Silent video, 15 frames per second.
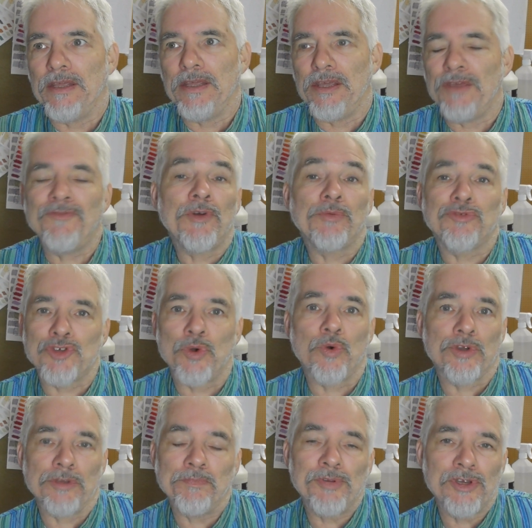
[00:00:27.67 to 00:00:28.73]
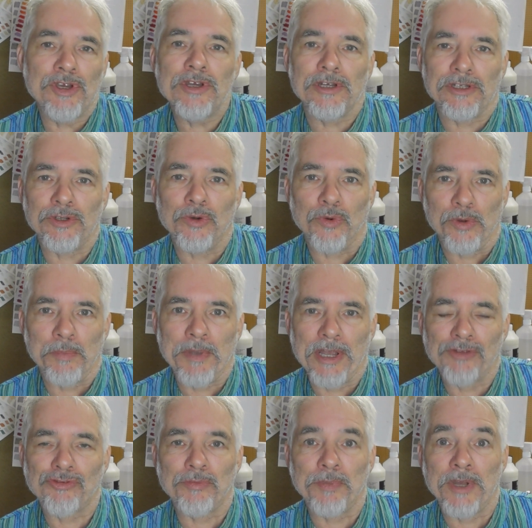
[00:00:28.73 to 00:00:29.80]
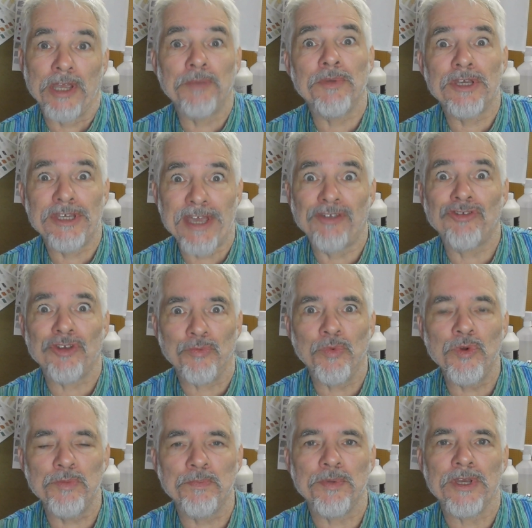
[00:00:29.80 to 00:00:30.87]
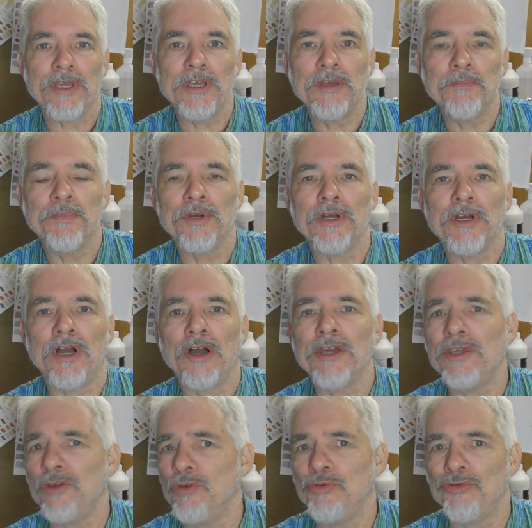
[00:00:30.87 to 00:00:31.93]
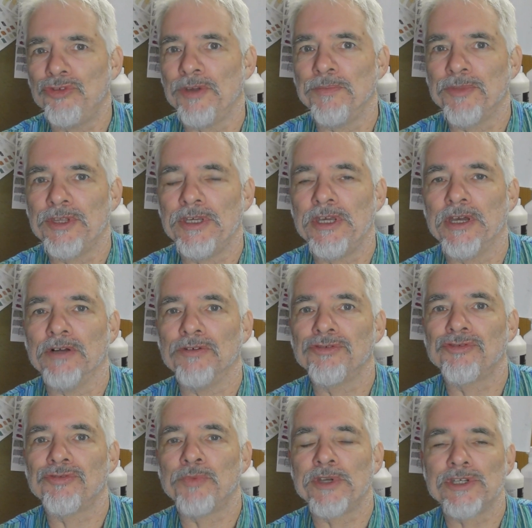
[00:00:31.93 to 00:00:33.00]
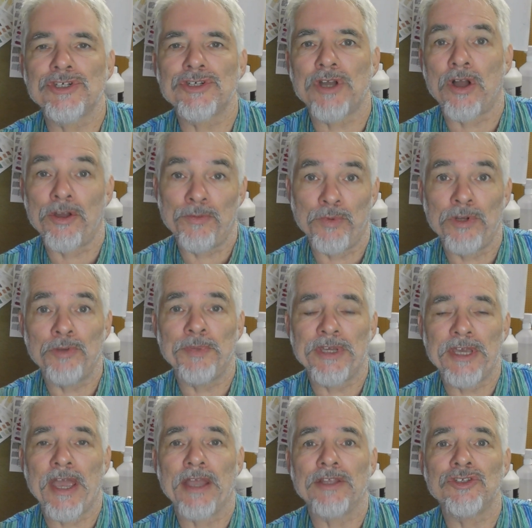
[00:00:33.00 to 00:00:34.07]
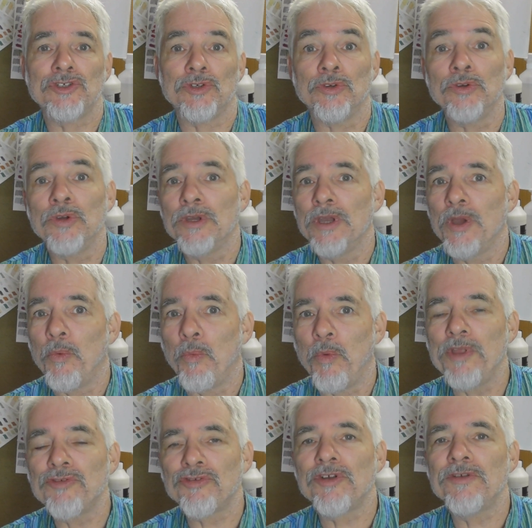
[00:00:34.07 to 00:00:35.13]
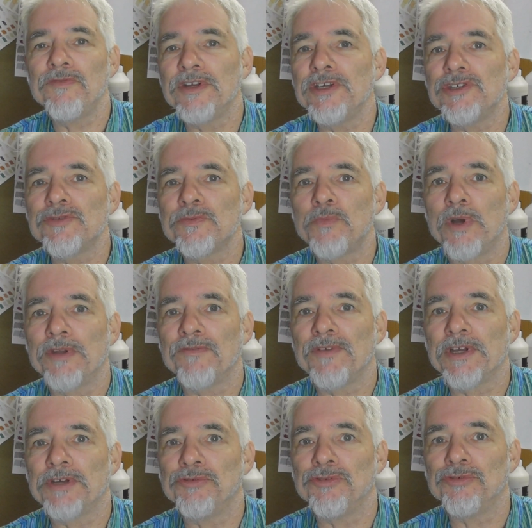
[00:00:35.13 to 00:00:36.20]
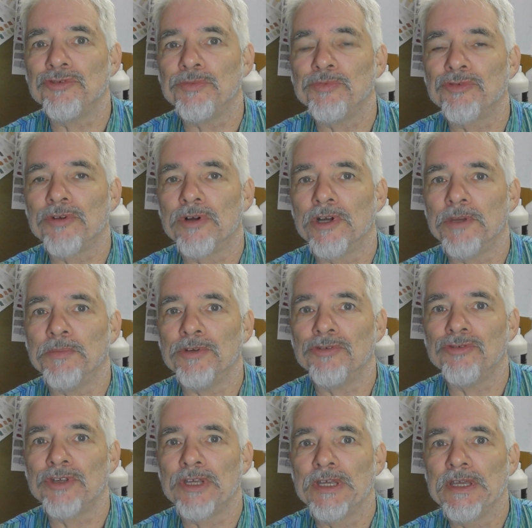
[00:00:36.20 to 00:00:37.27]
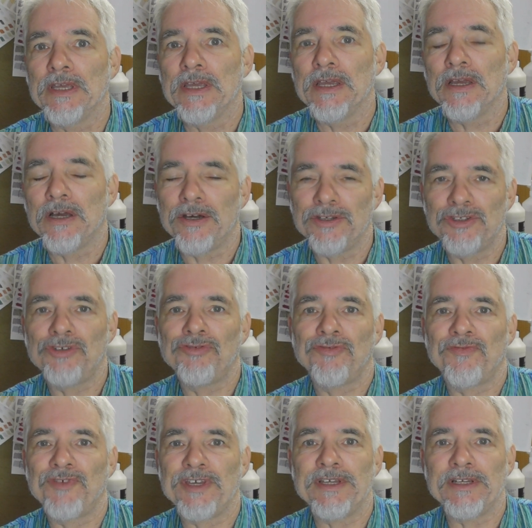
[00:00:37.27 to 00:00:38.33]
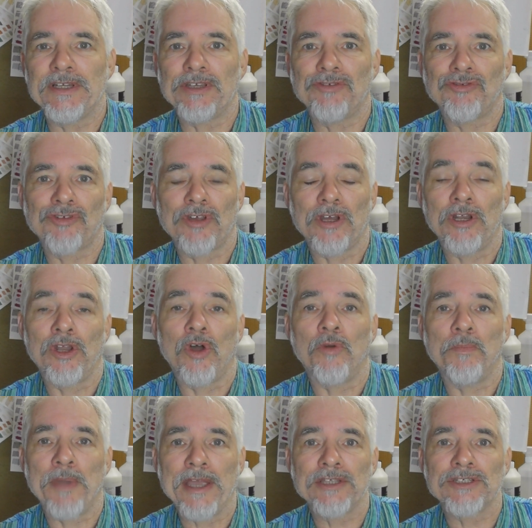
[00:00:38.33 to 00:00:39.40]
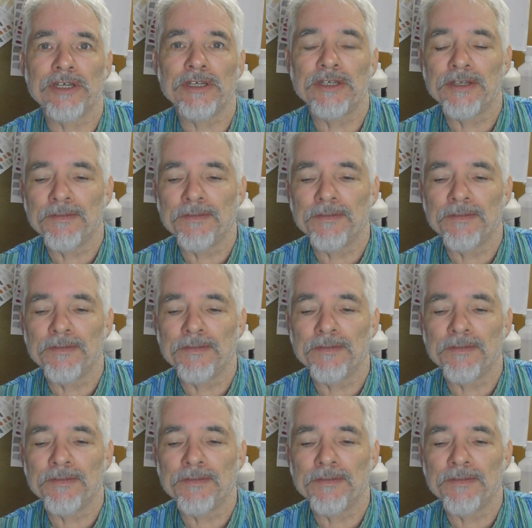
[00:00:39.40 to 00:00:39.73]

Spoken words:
If I was talking purely oil pastel paper, yes it would be, but I use something else which I will be getting to once I reach 1,000 subscribers. I just feel it's a lot better.